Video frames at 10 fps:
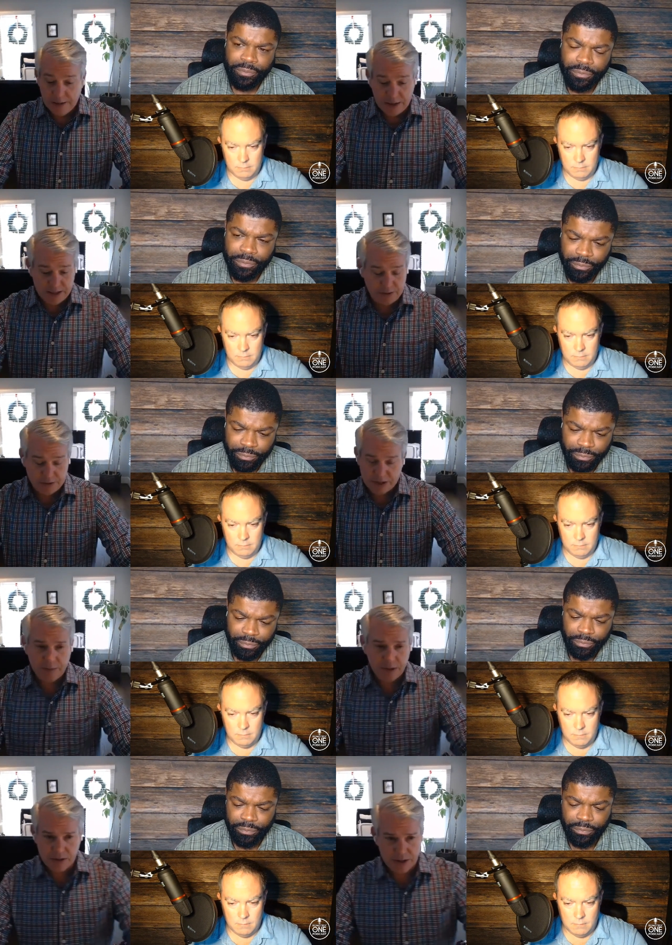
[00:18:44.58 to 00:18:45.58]
Speaker 1: that's interesting.
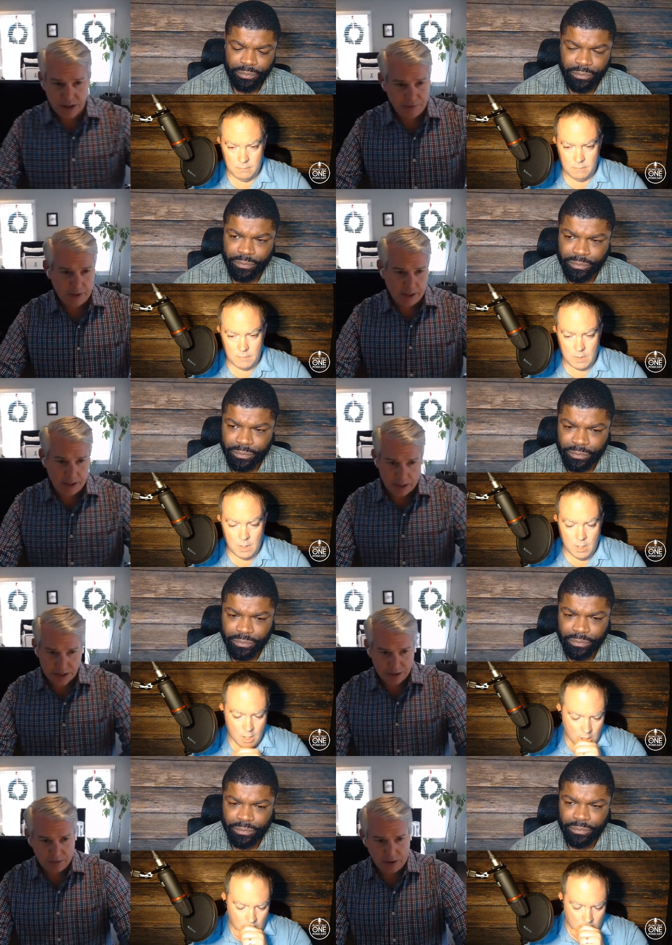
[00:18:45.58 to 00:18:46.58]
There's definitely a
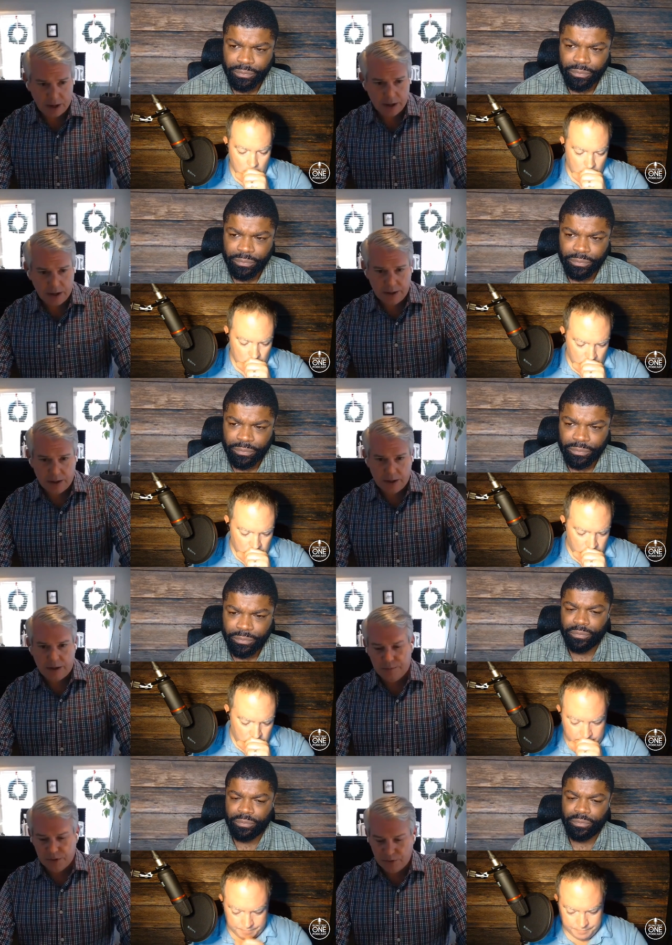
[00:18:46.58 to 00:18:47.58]
connection, right? I think
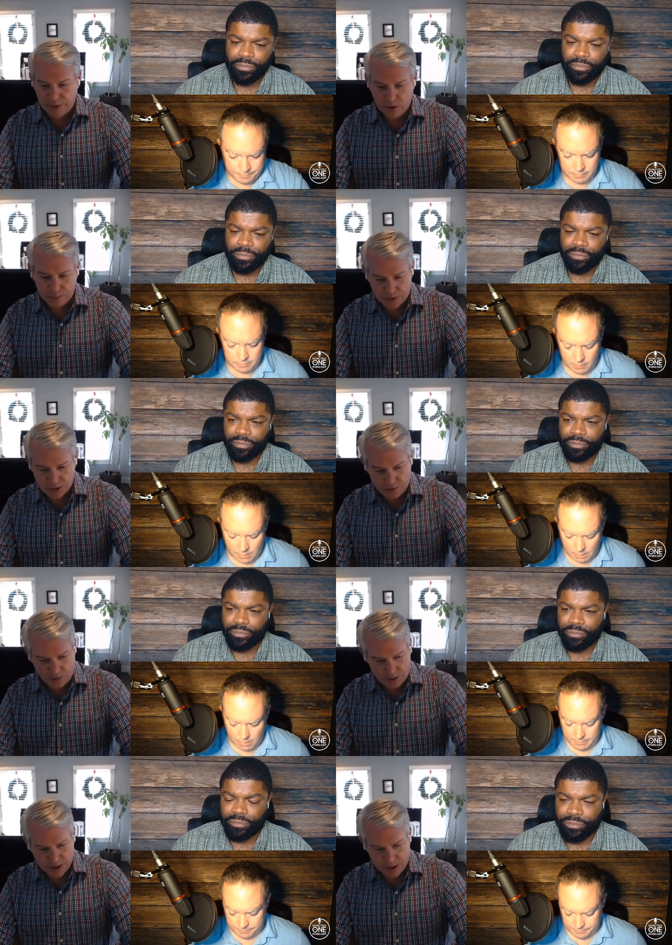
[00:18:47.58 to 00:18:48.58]
between open
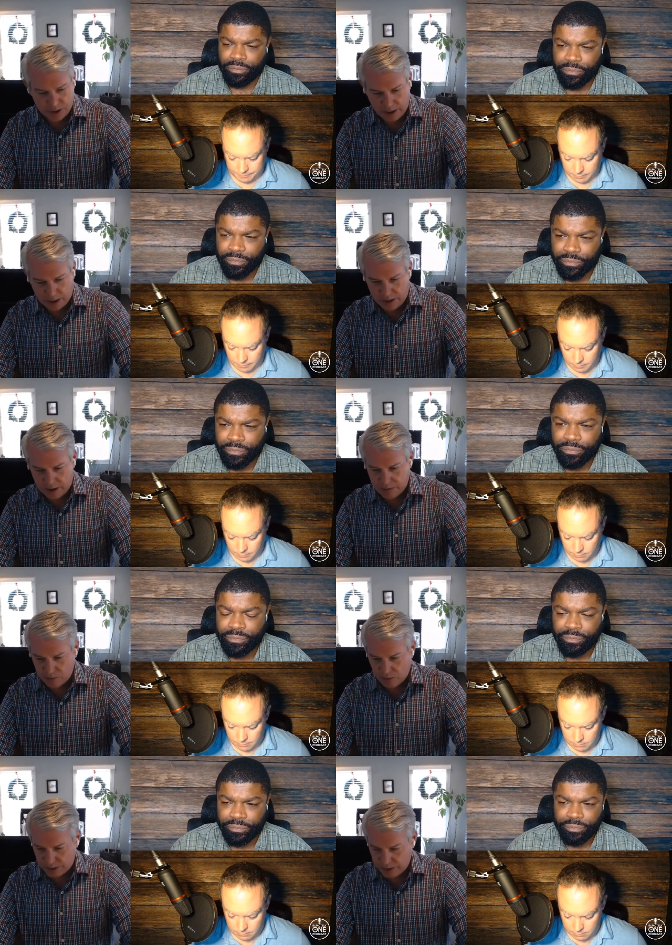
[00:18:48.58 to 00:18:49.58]
source and
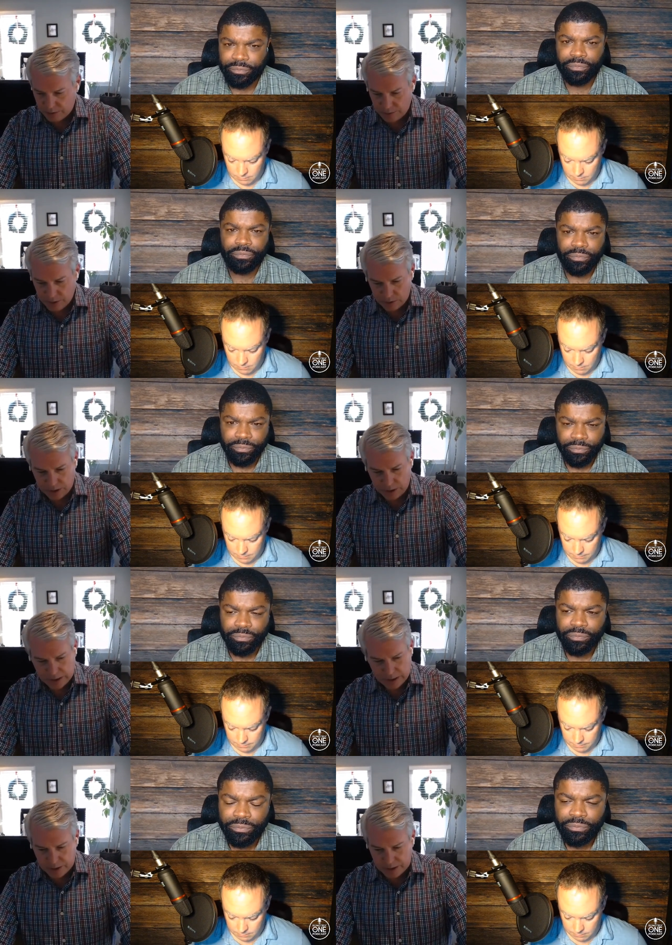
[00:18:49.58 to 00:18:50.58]
working
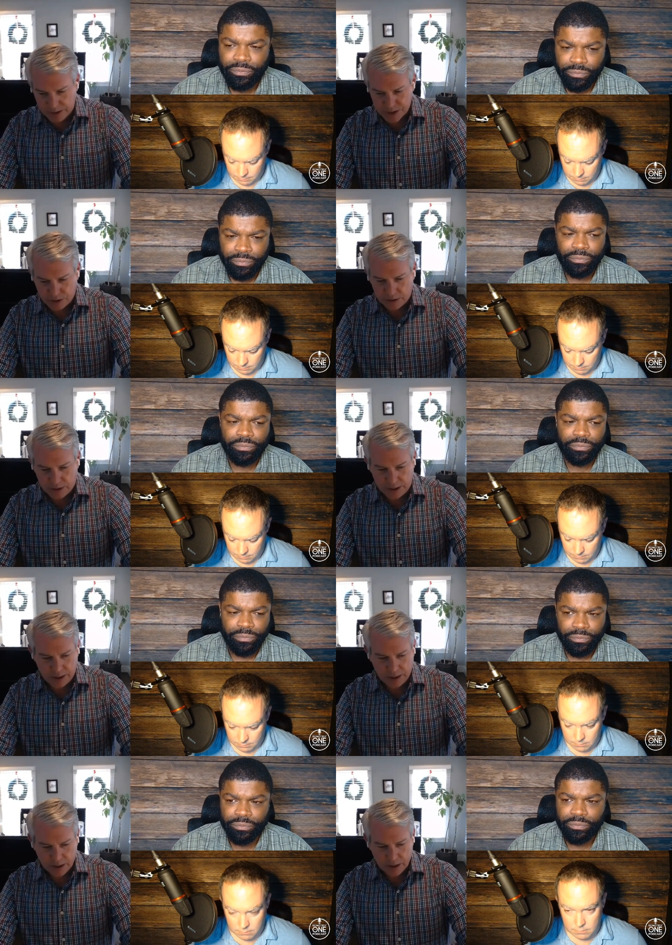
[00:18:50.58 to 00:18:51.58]
remotely, and certainly
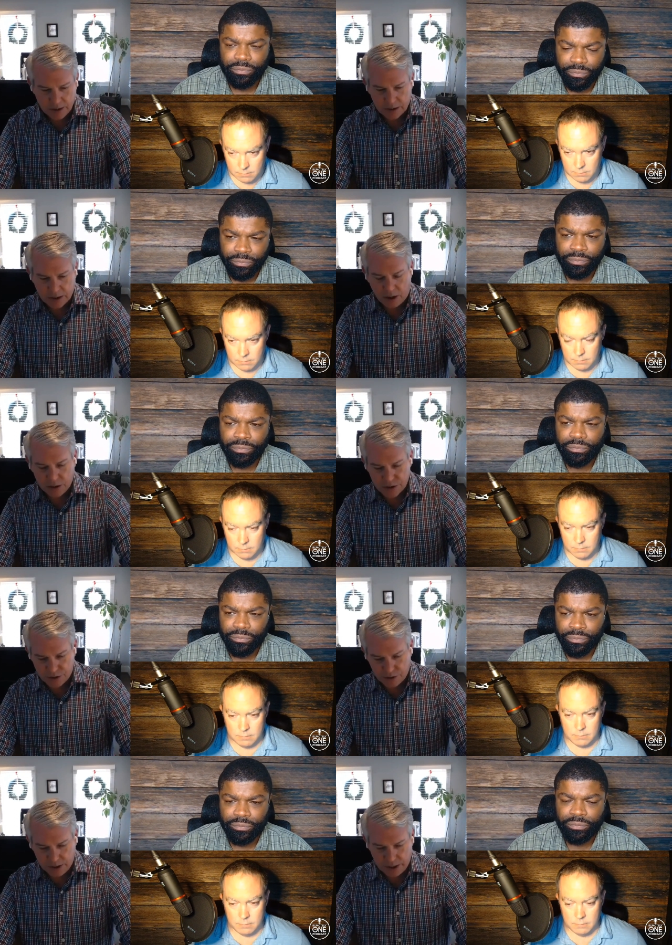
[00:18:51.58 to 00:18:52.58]

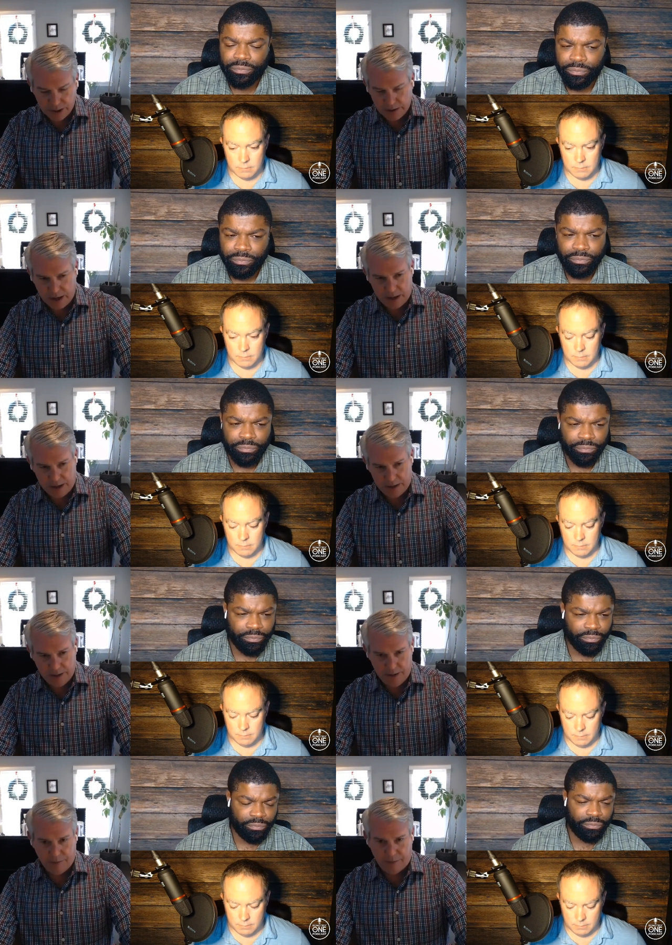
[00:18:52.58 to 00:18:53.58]
culturally, that idea
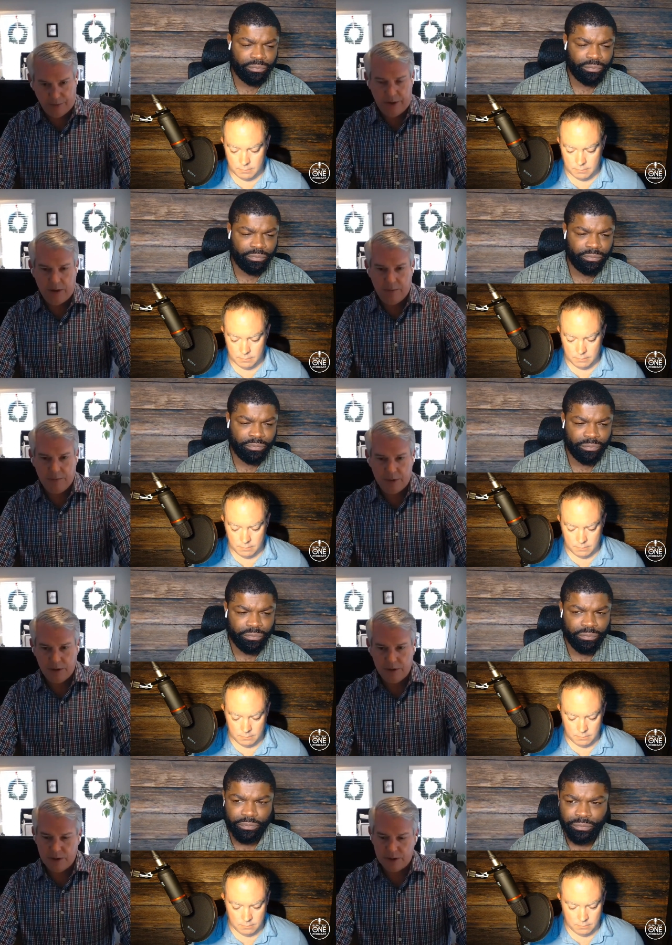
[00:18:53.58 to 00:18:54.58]
of freedom, you know,
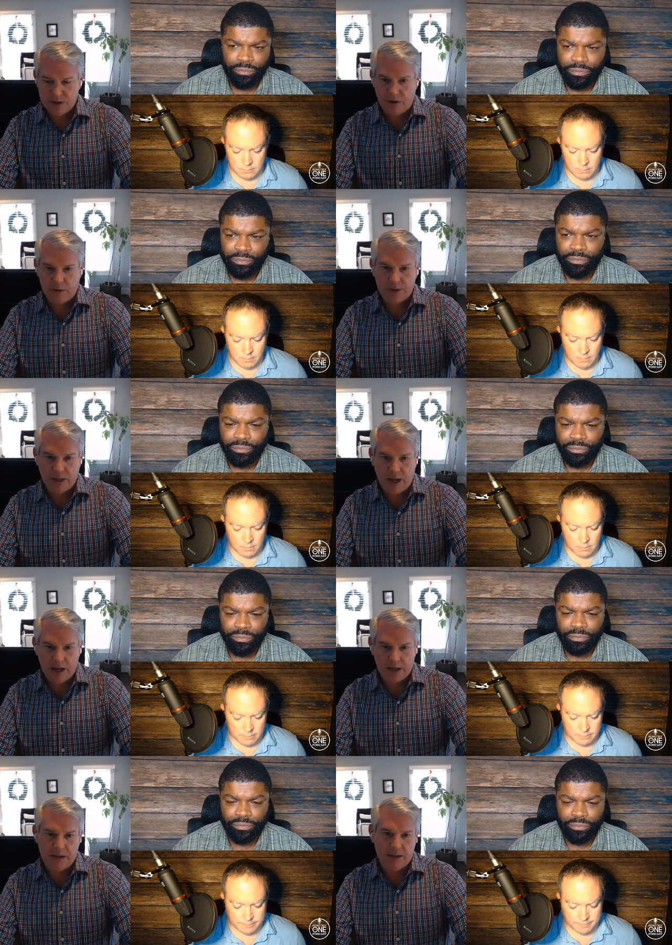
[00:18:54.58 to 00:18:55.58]
you could start with that
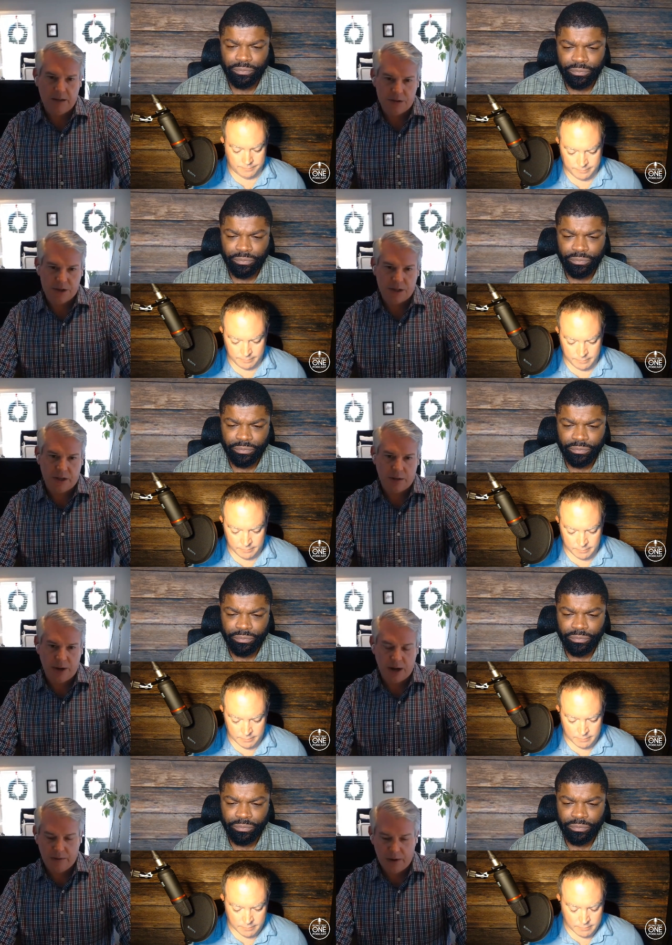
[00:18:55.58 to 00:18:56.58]
and just think about
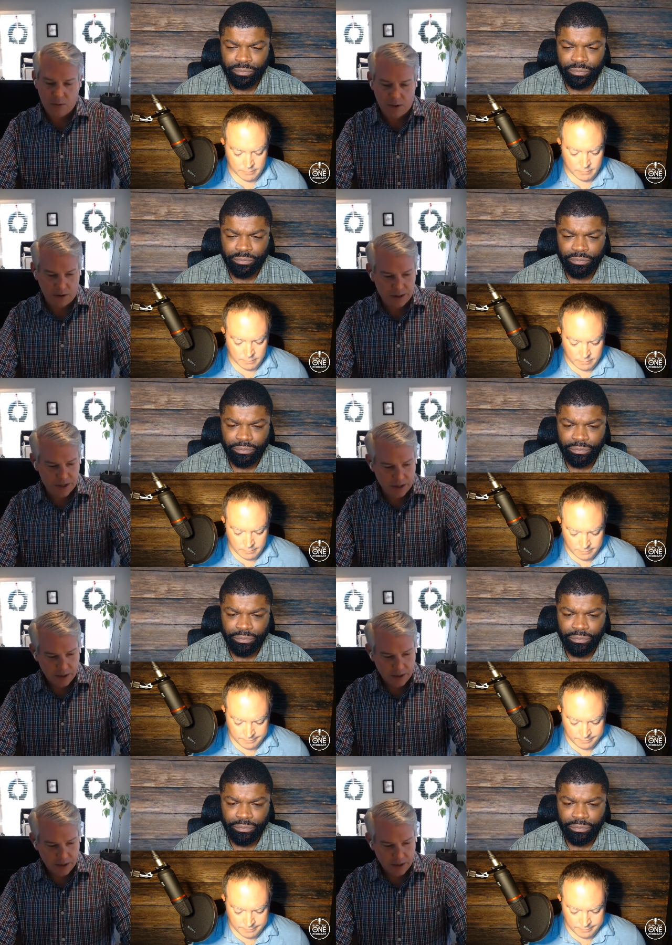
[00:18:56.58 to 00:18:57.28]
how that works.